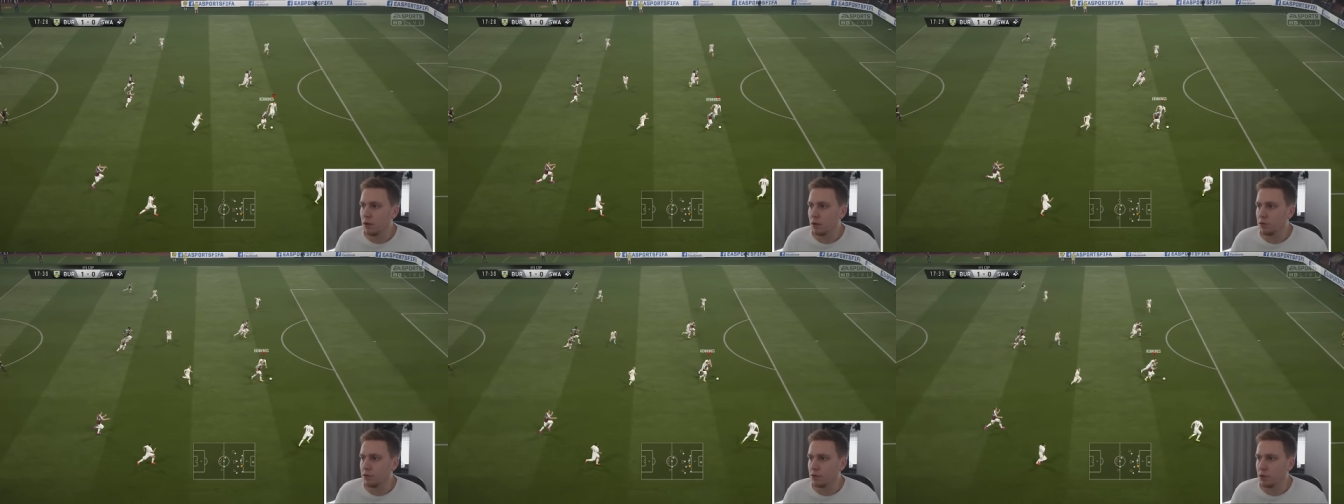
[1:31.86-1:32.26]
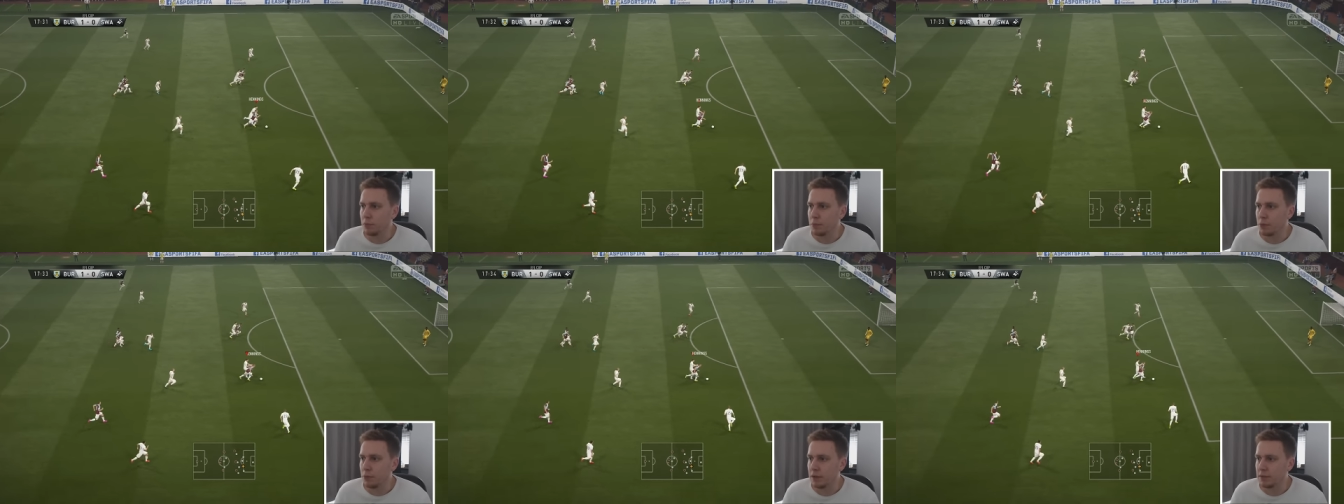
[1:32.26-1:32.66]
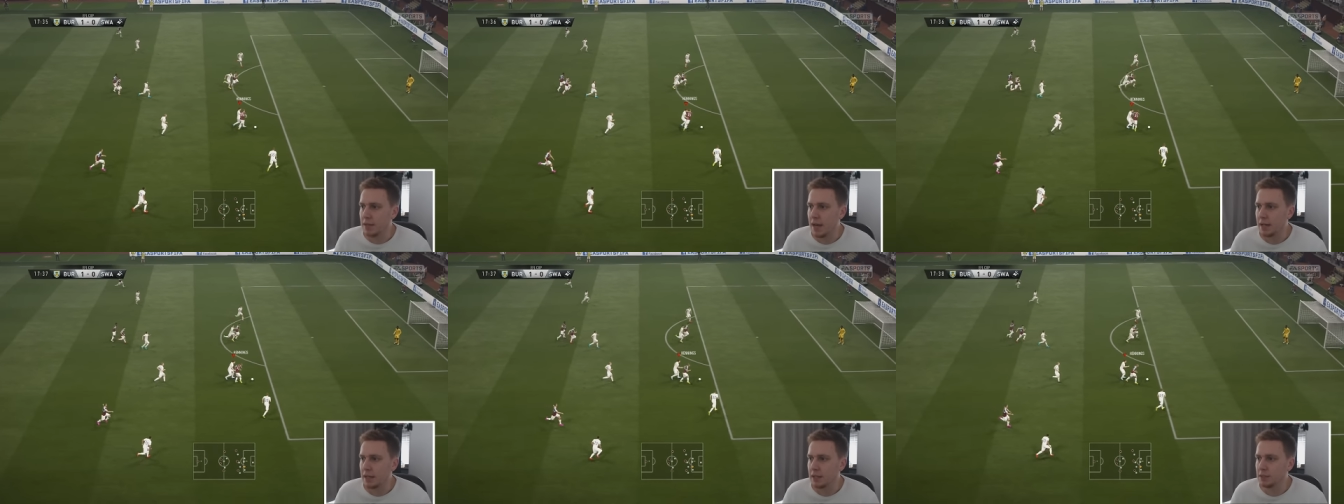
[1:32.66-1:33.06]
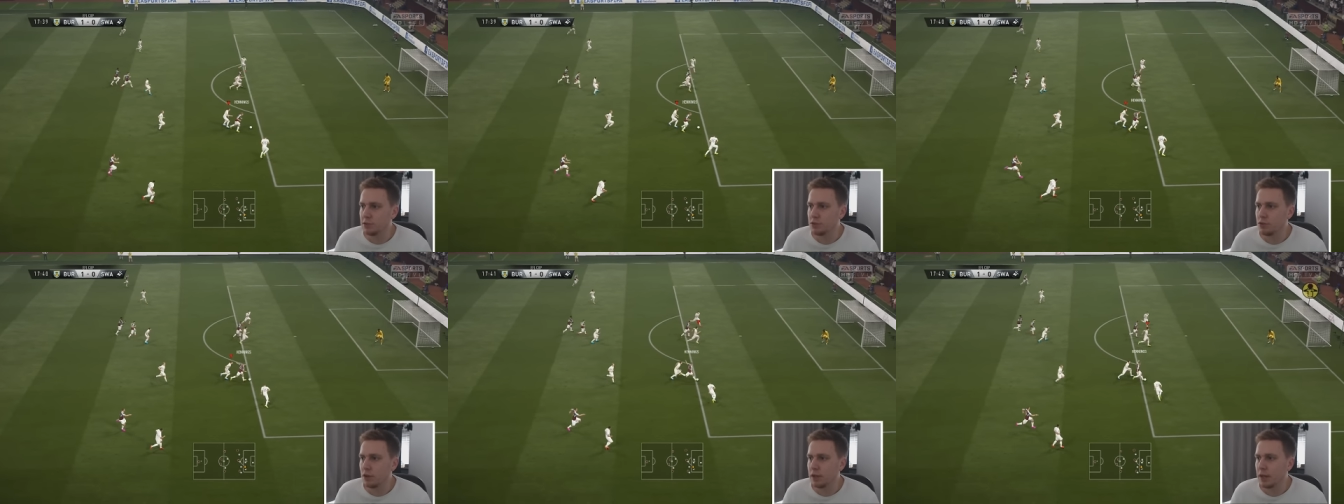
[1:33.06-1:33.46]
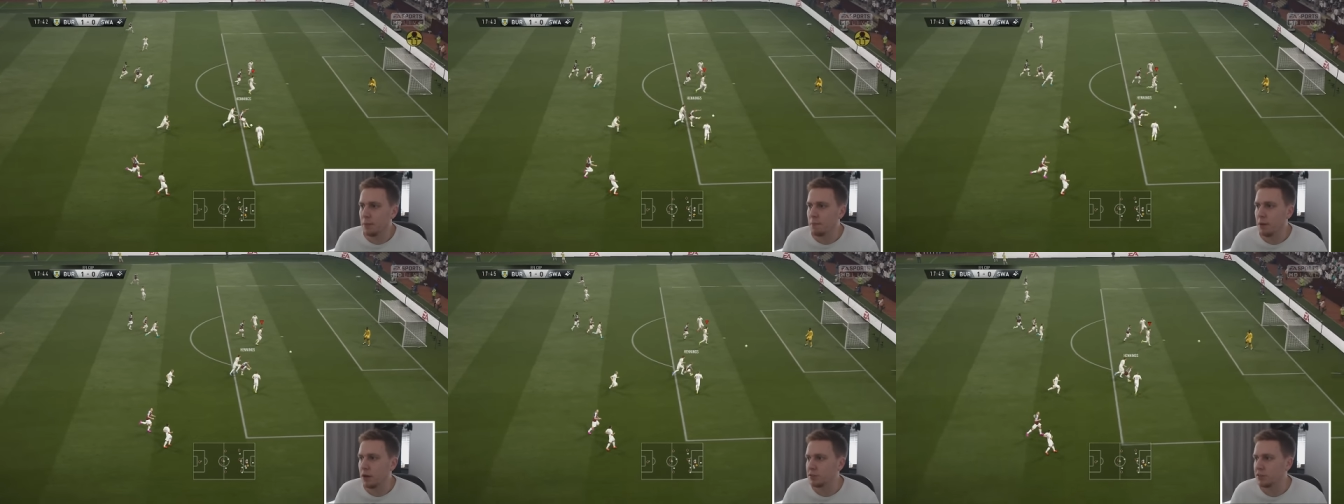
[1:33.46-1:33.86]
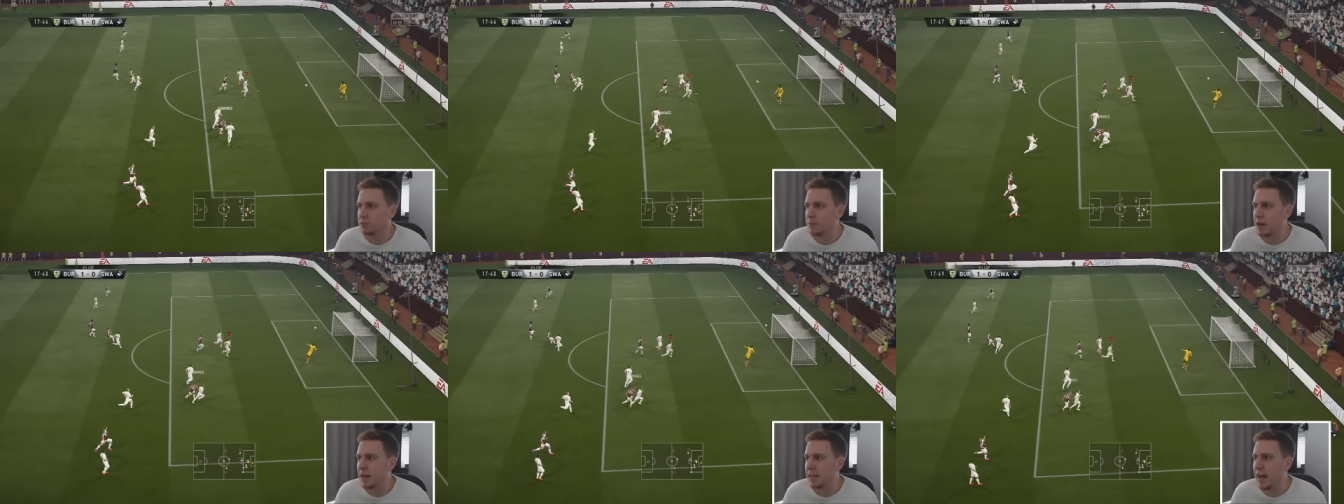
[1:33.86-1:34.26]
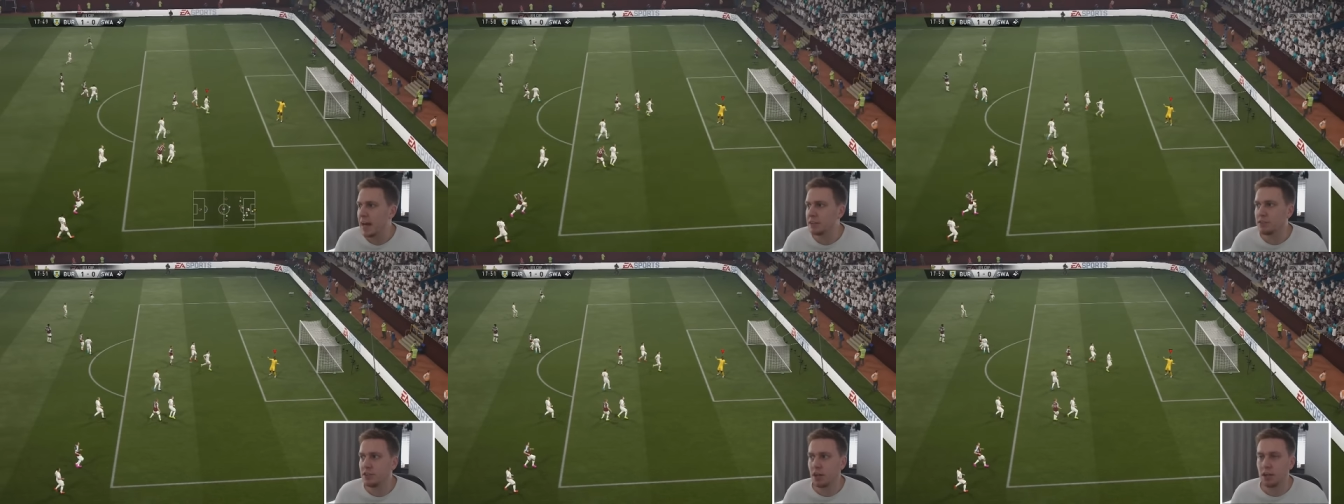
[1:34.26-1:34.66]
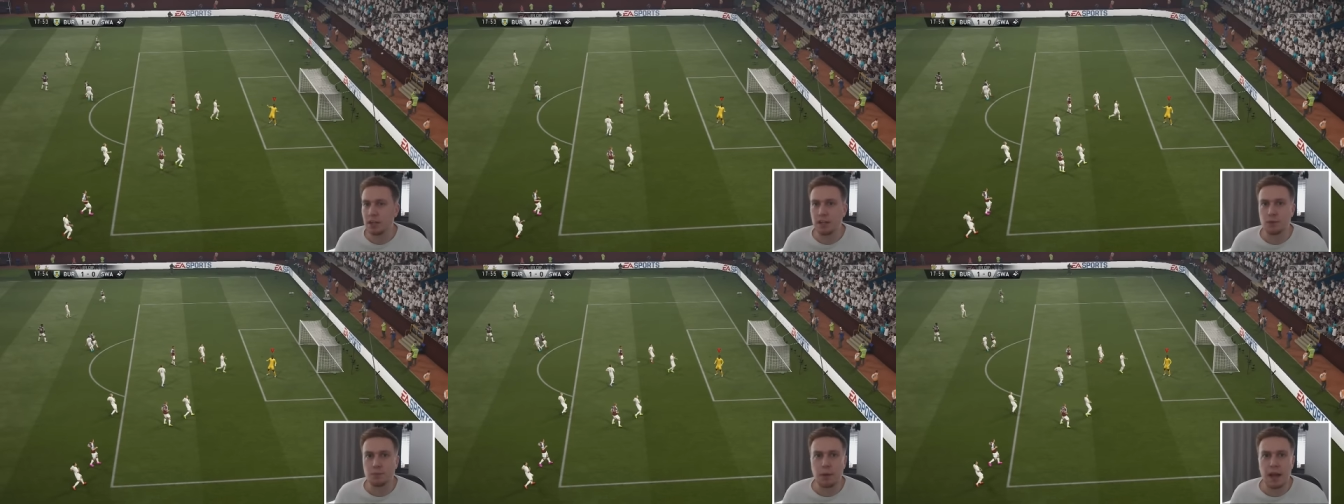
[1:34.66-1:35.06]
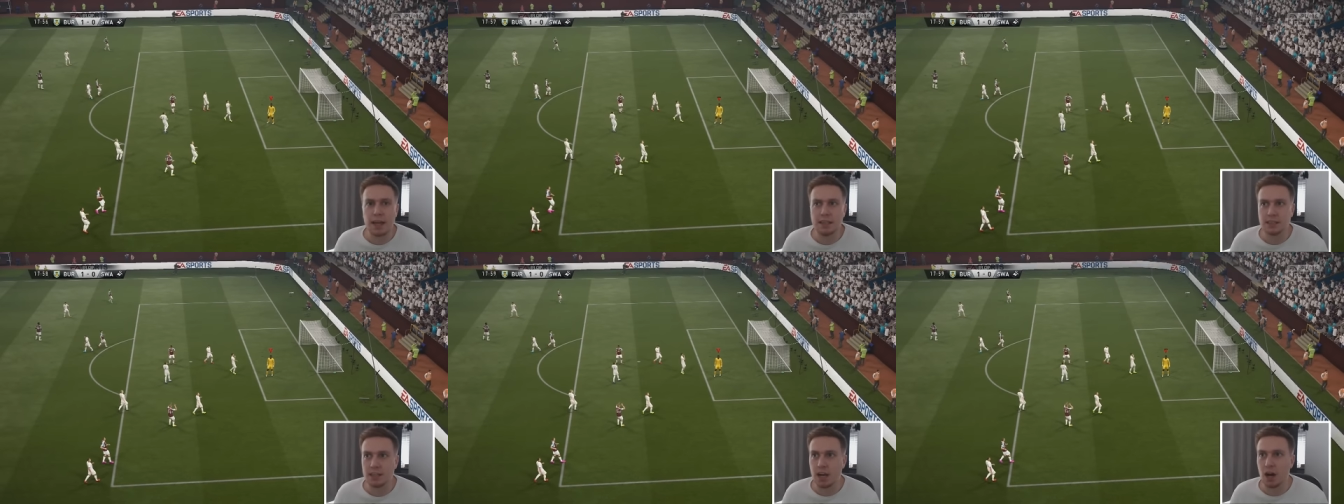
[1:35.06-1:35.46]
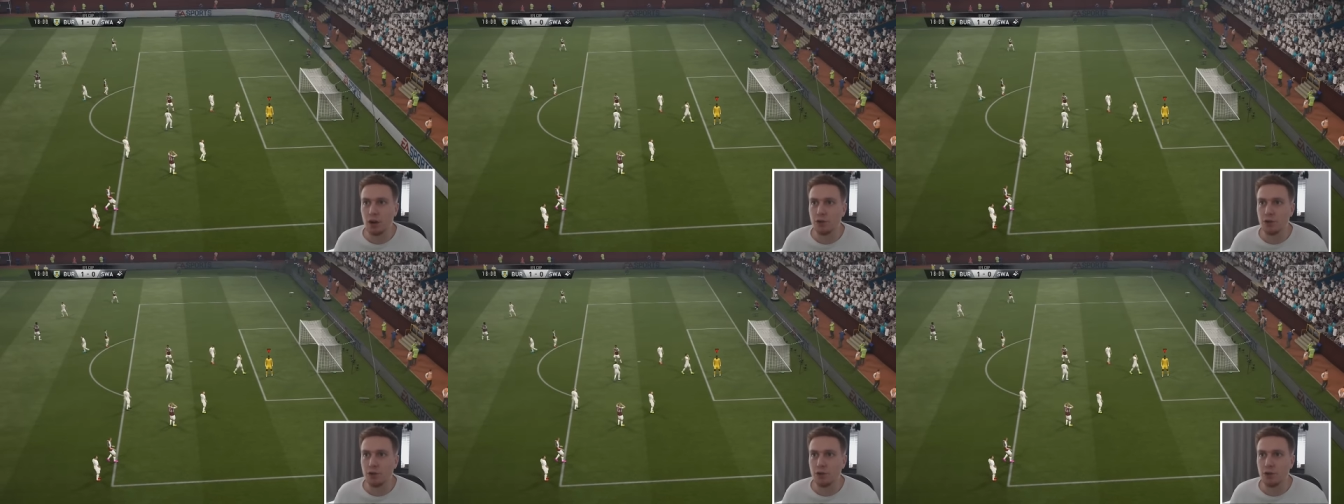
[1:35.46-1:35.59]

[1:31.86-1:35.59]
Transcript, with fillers: Oh, that's a good ball. Here's Hennings trying to get past his man. He has done, and he's blazed it